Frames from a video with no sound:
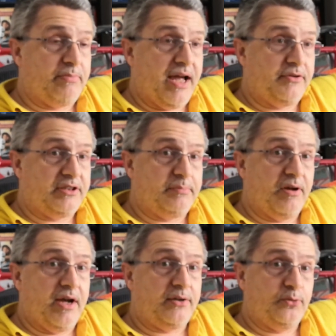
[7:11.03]
power
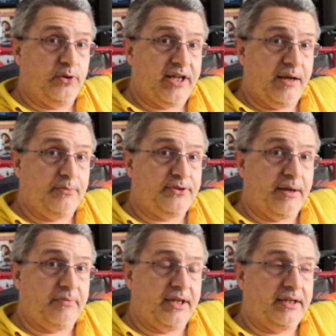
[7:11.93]
supply and all the cables
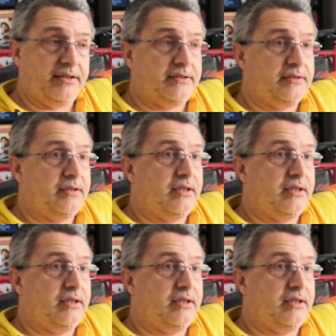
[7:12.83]
up there,